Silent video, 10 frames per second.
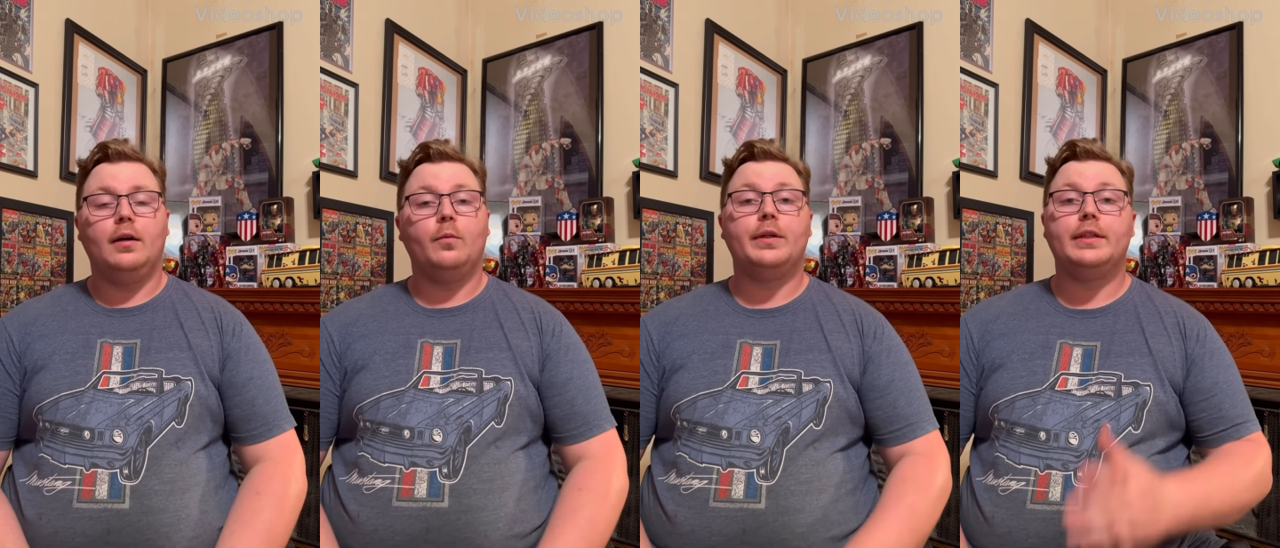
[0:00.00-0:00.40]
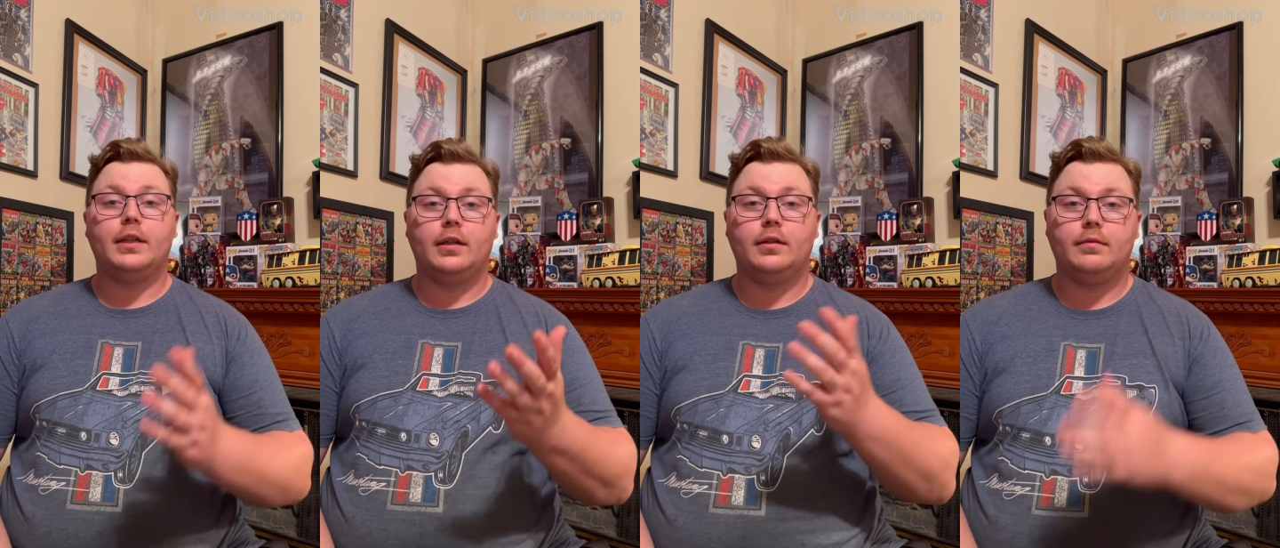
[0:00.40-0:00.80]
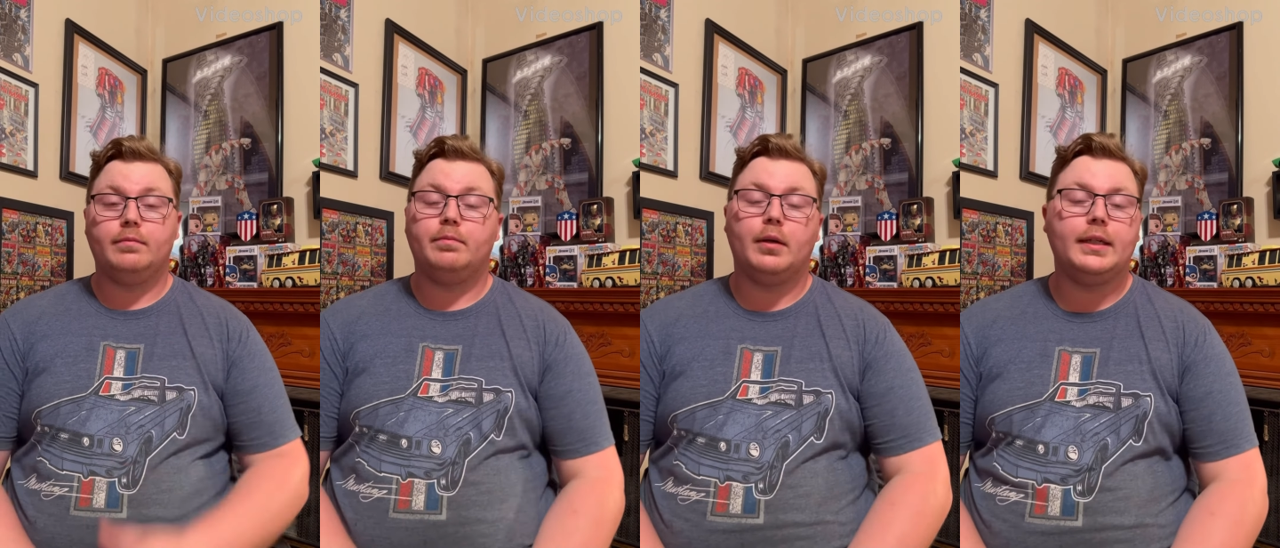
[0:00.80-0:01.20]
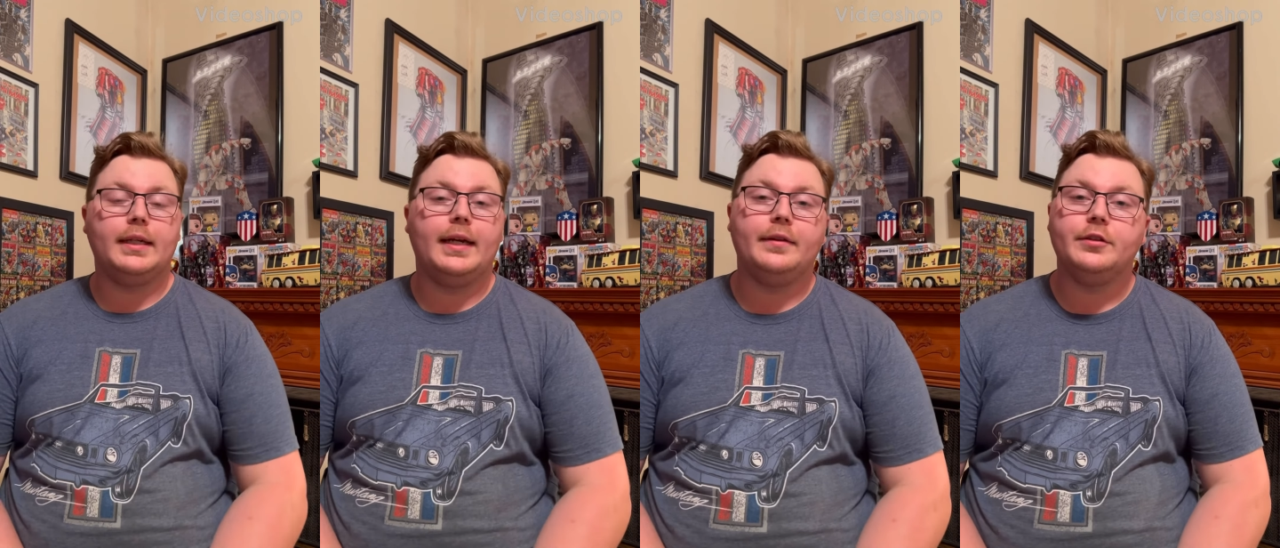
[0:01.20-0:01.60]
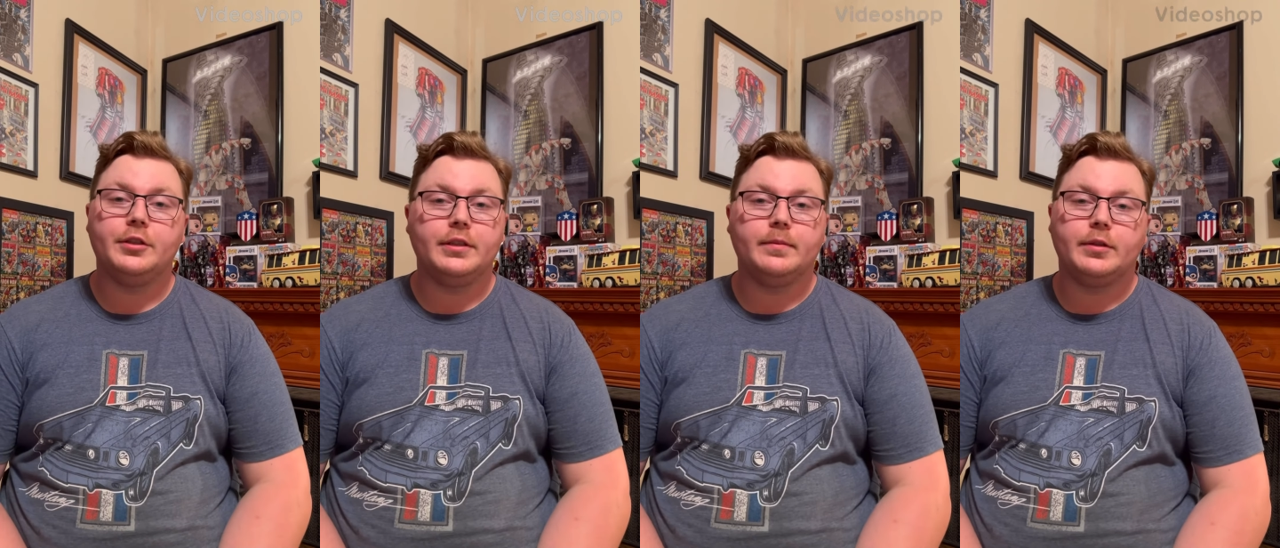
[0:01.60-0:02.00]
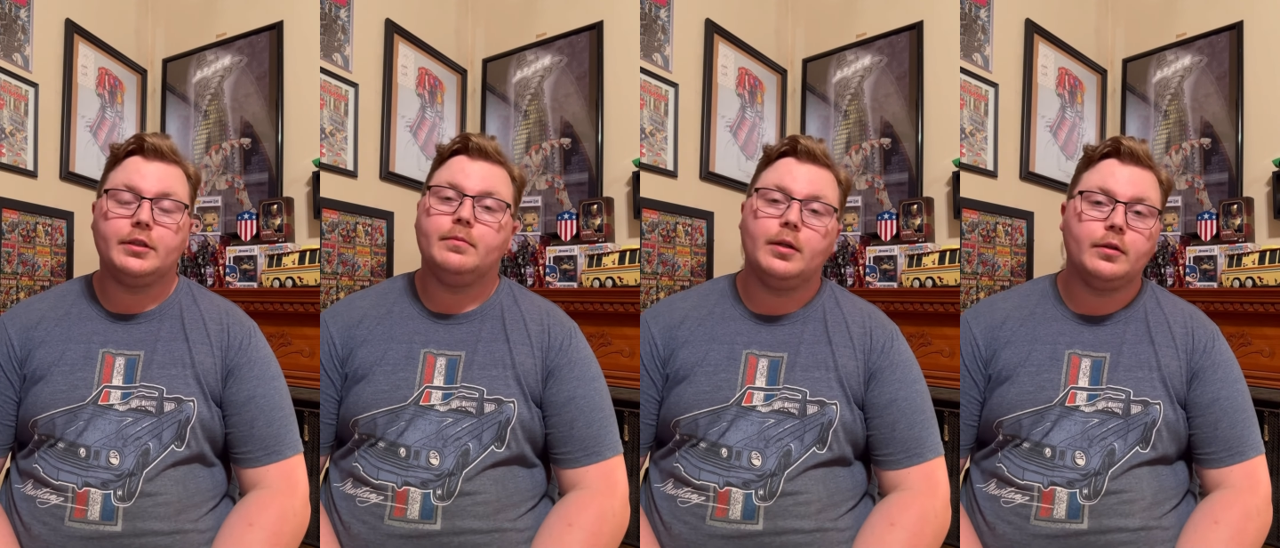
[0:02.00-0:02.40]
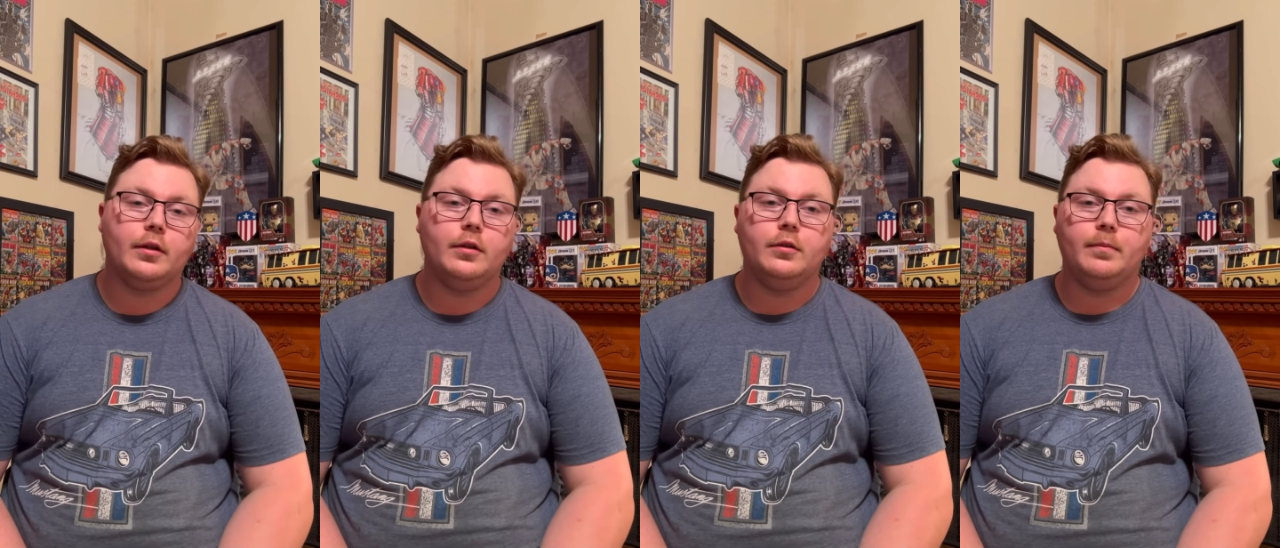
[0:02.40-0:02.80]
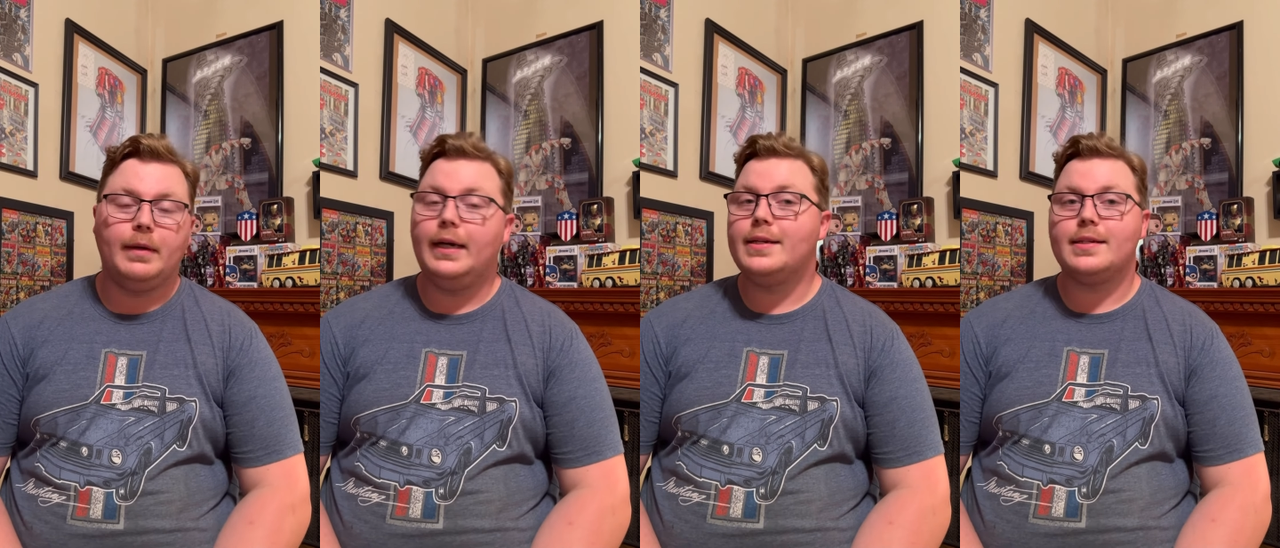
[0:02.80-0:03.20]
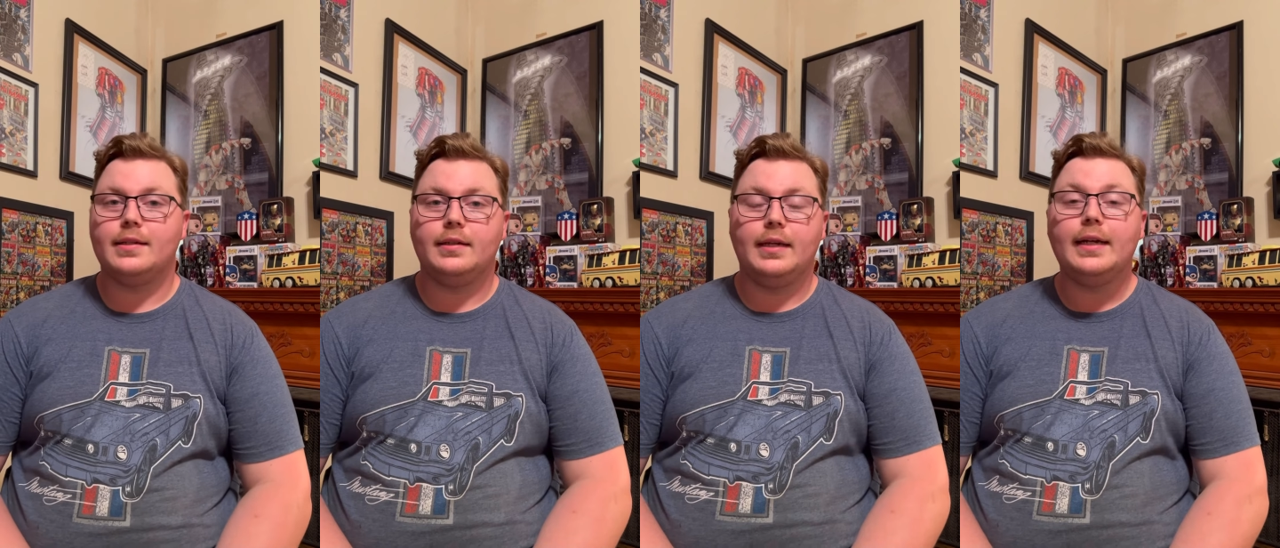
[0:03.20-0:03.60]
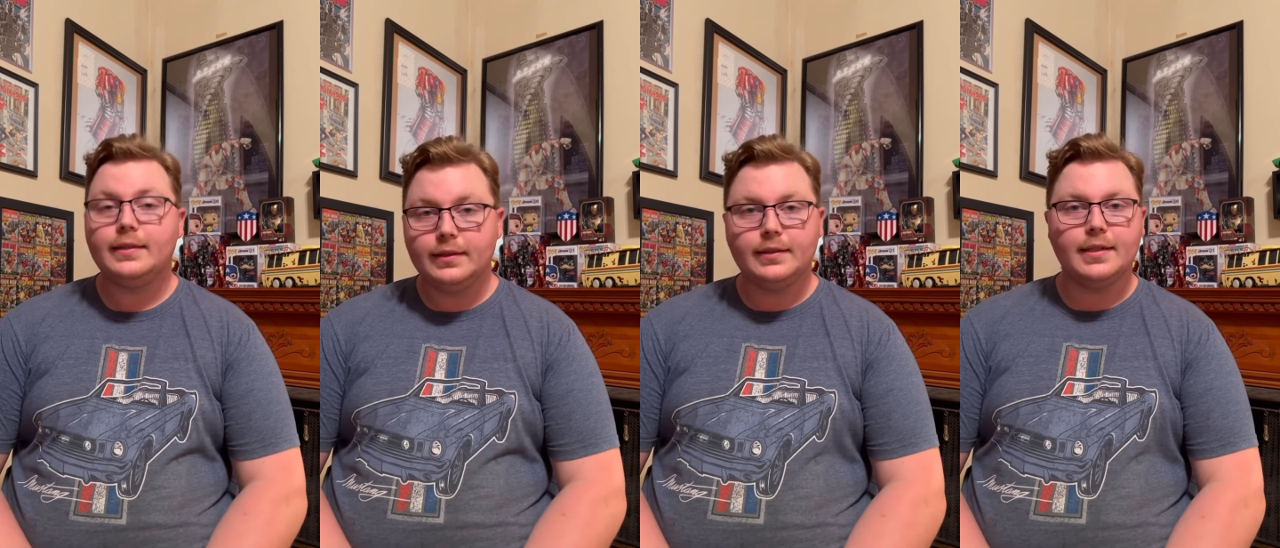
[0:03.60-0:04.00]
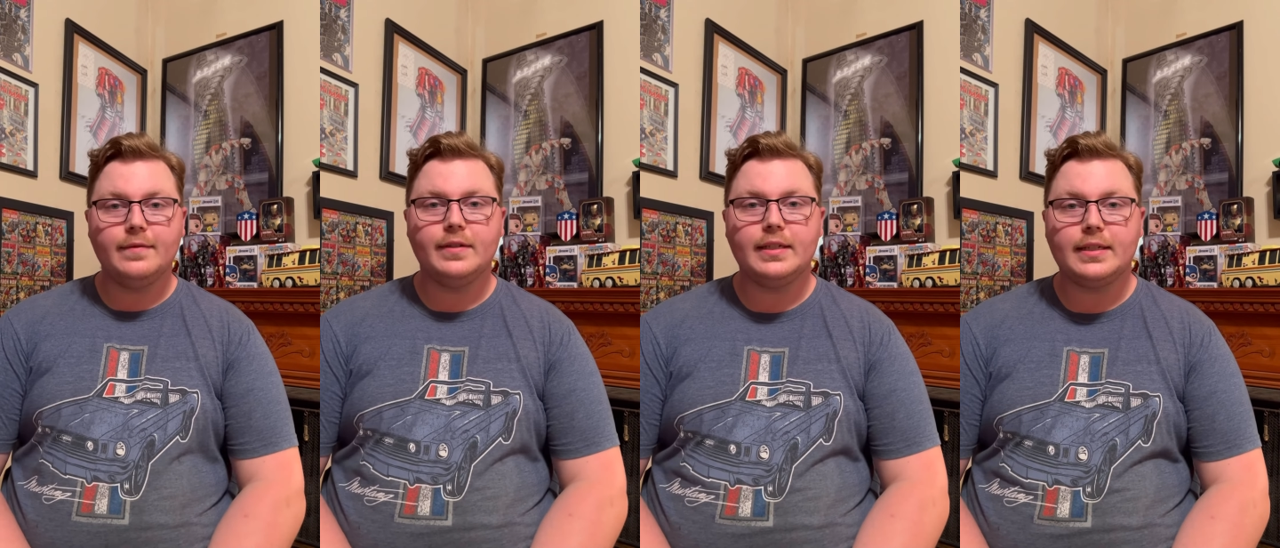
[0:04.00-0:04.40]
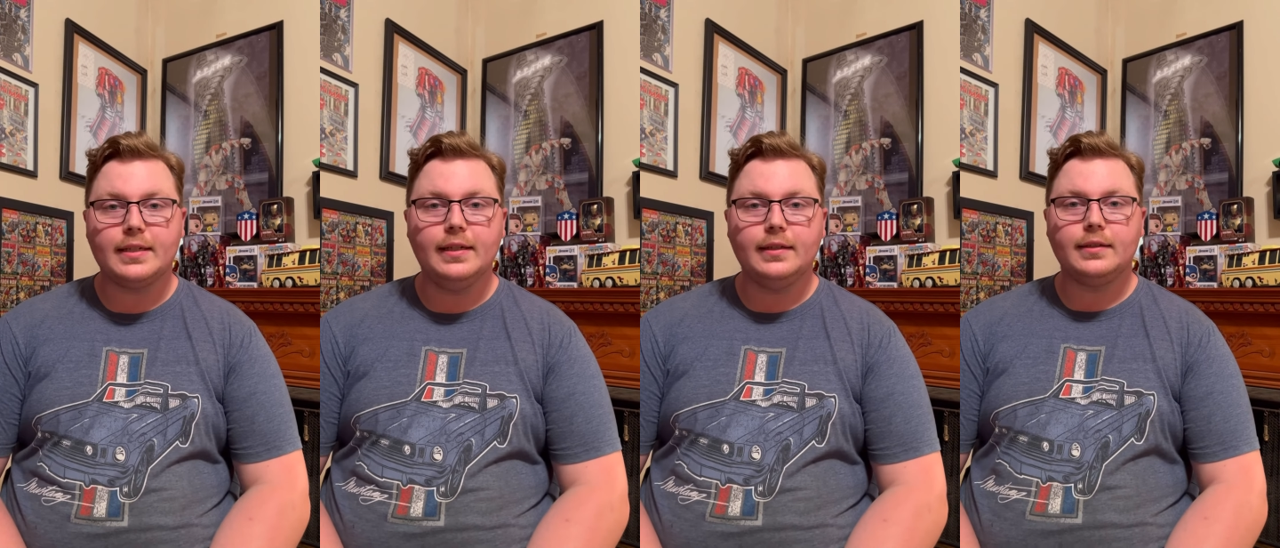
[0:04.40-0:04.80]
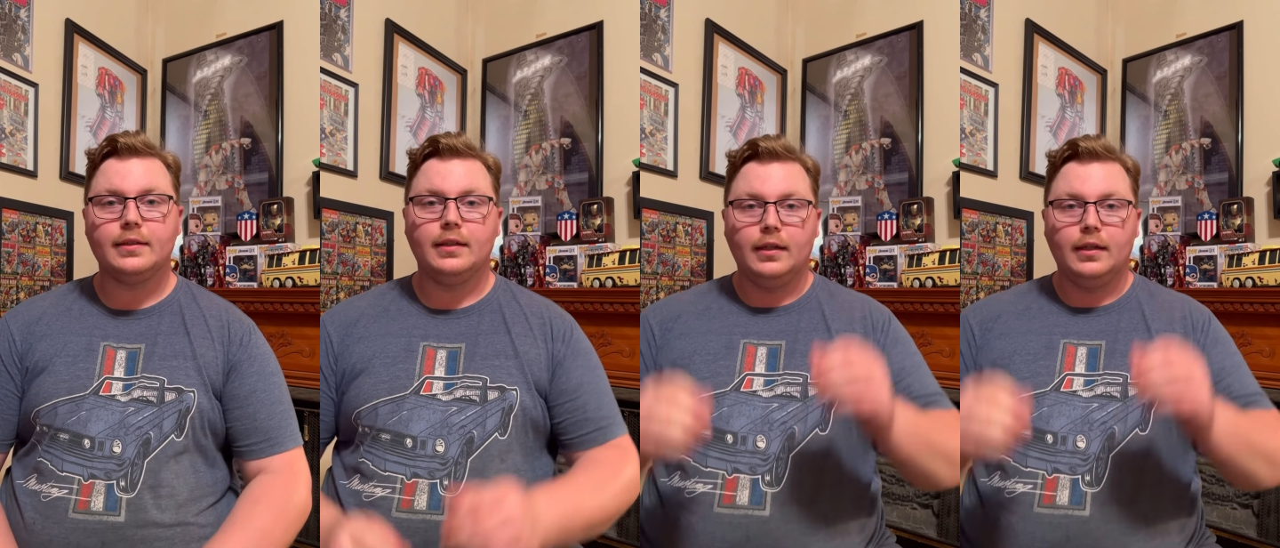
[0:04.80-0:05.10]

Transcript: We are breaking down the GMC motorhome. Mine is a 1976.